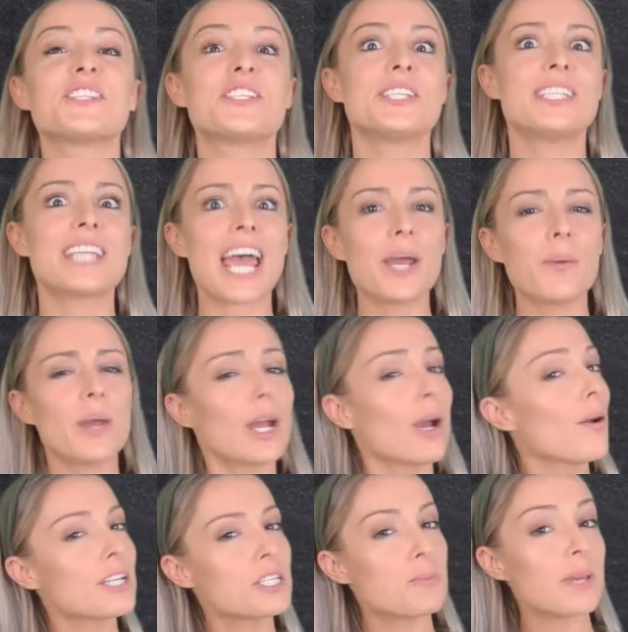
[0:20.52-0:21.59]
today we're
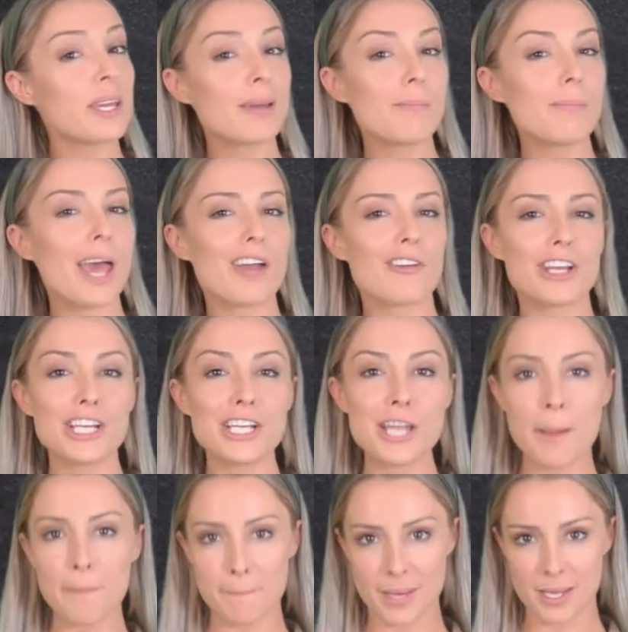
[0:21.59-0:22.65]
going to be comparing
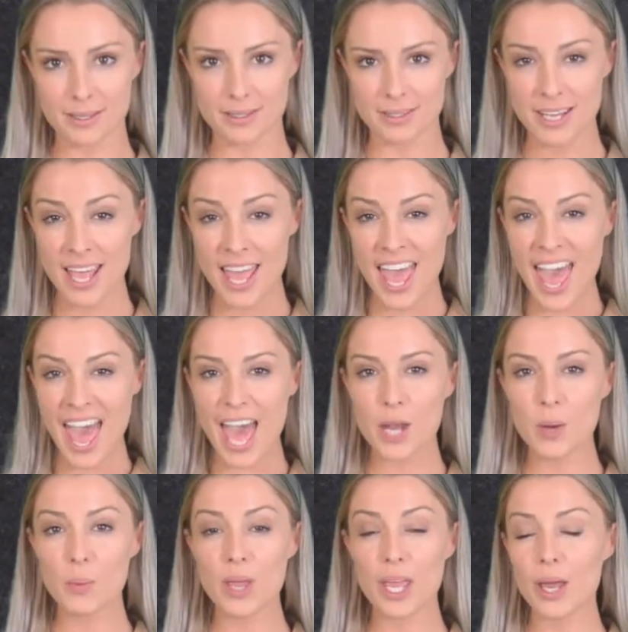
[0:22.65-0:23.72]
numbers
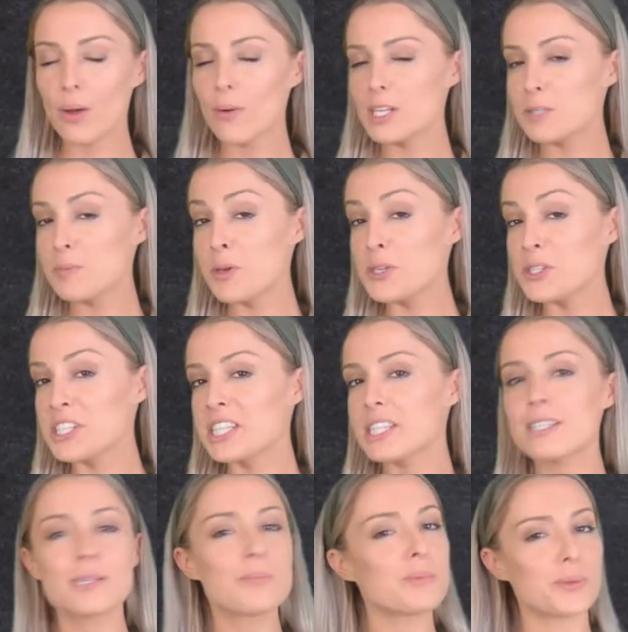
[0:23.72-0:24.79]
and we are going to be using the
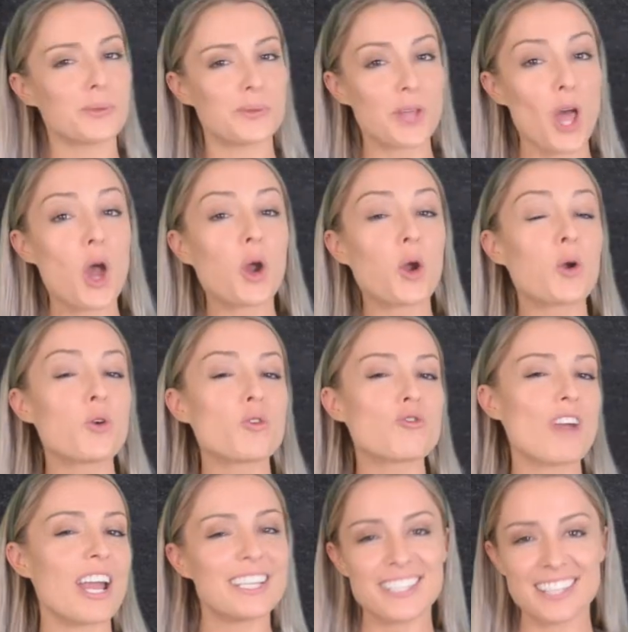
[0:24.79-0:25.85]
symbols
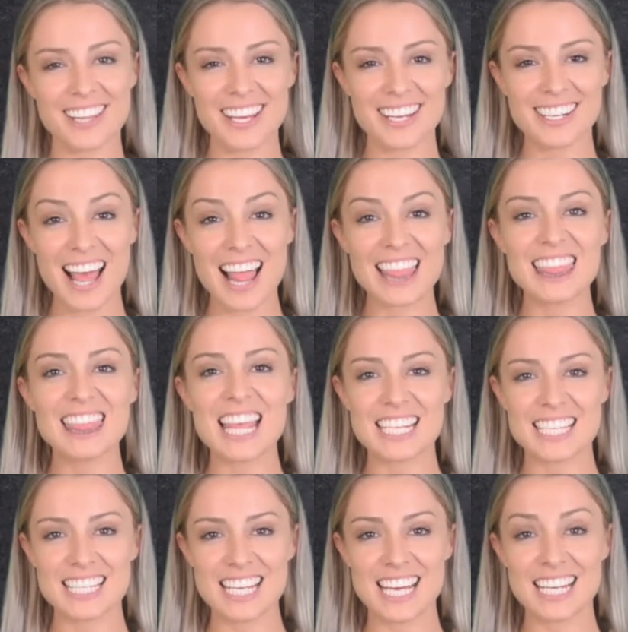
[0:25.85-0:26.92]
greater than,
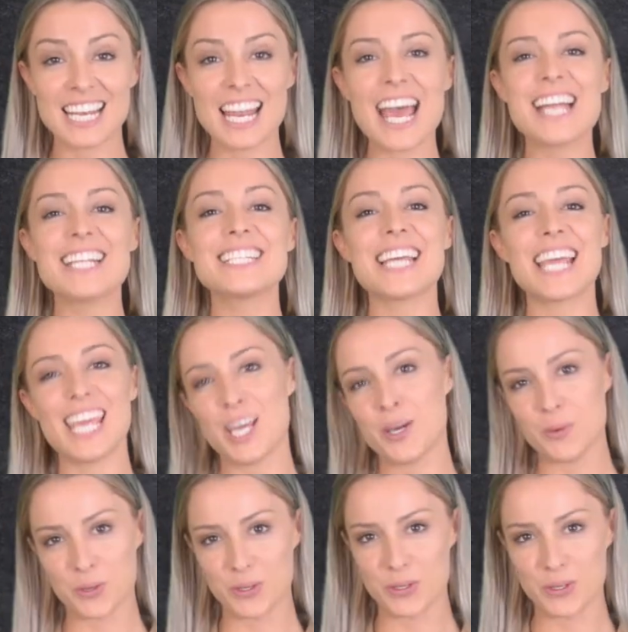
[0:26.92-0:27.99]
less than and
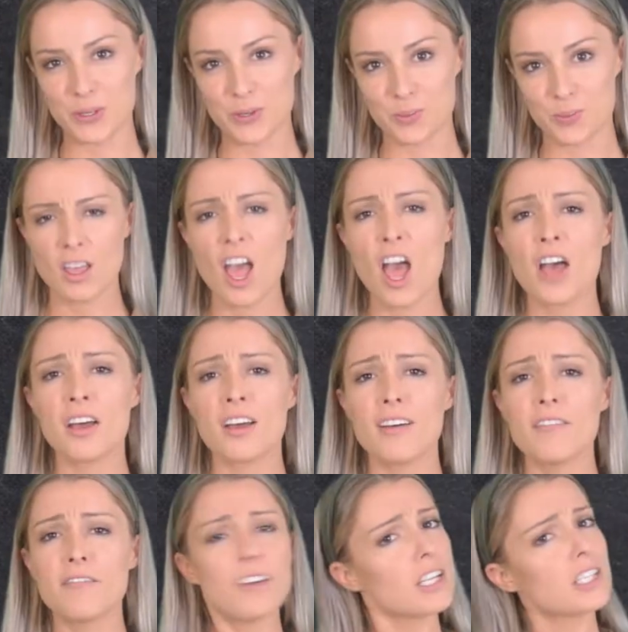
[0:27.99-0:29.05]
equal to.
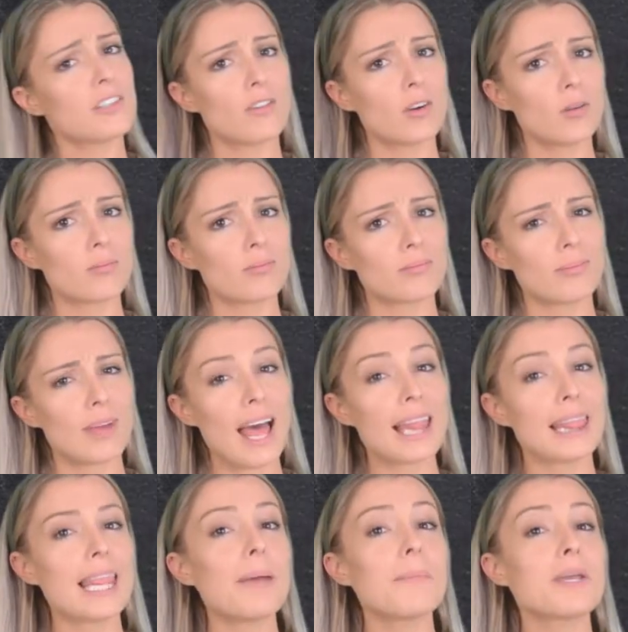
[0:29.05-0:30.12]
First of all,
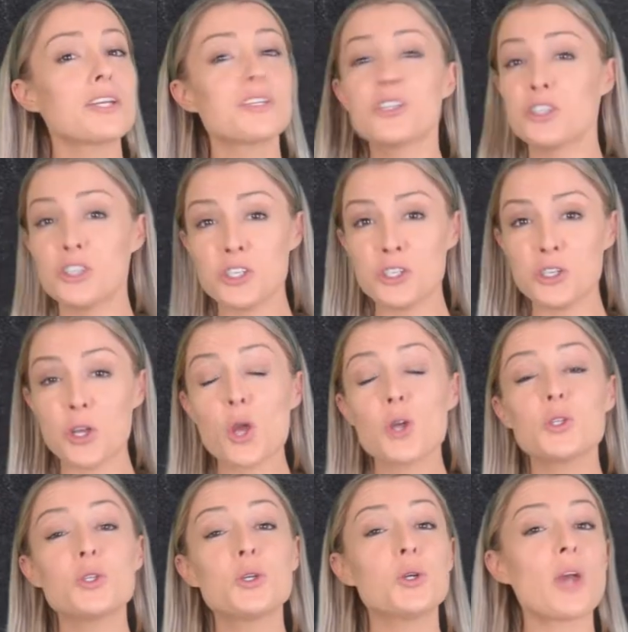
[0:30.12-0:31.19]
let me introduce you
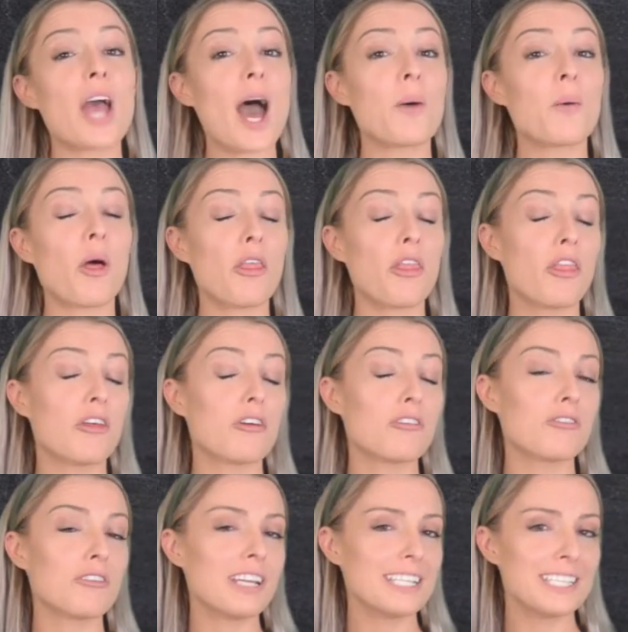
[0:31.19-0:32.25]
to our
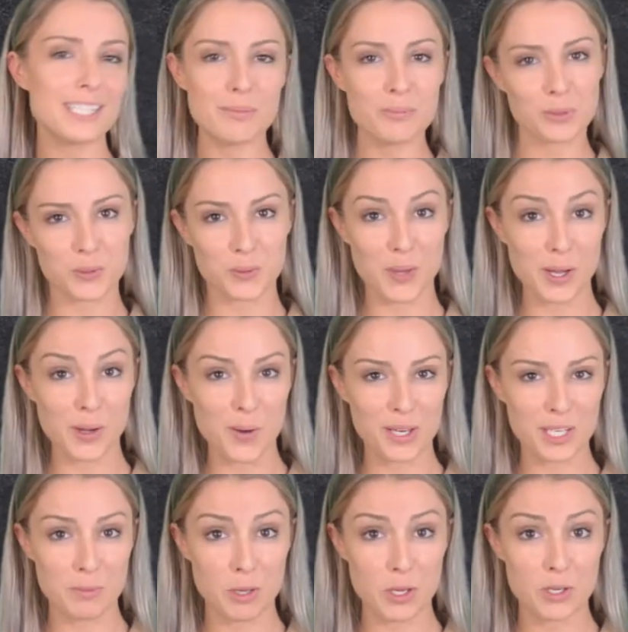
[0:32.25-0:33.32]
three symbols we are going
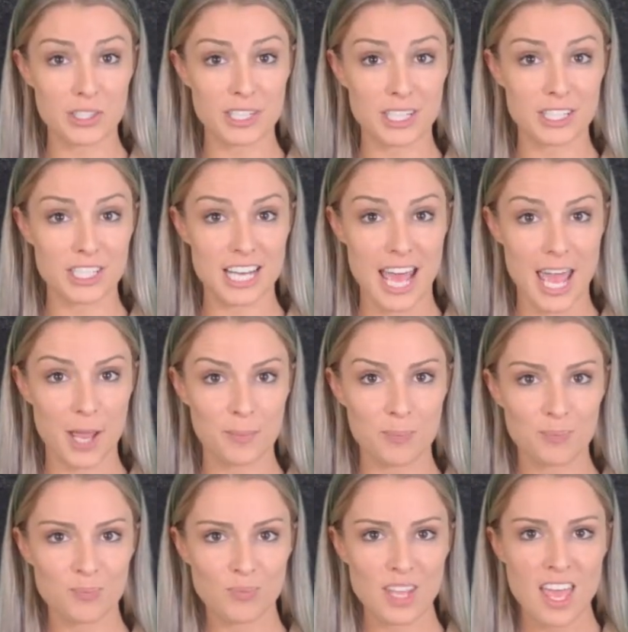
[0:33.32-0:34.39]
to be using today.
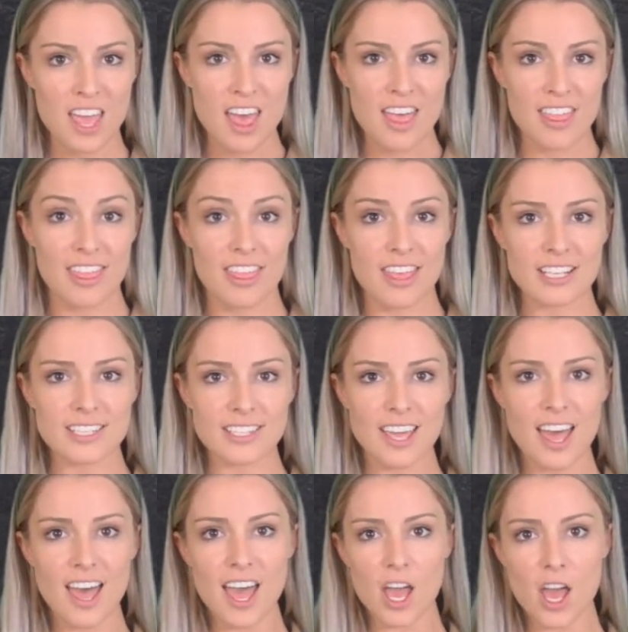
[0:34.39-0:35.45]
This
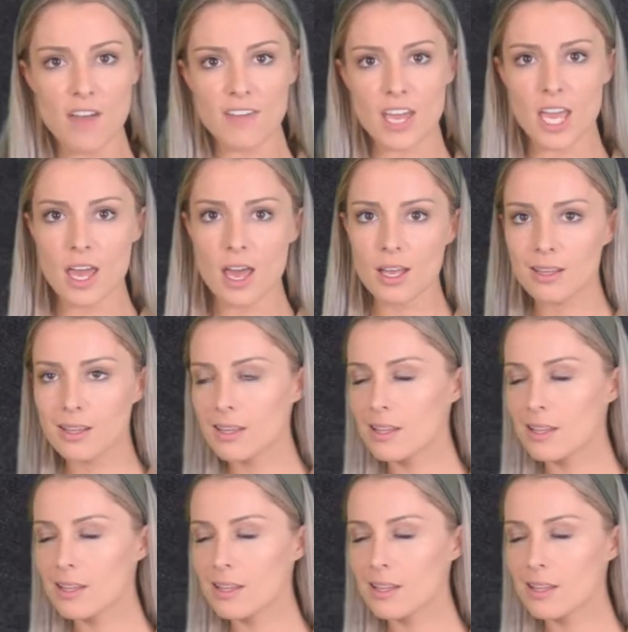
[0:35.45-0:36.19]
guy over here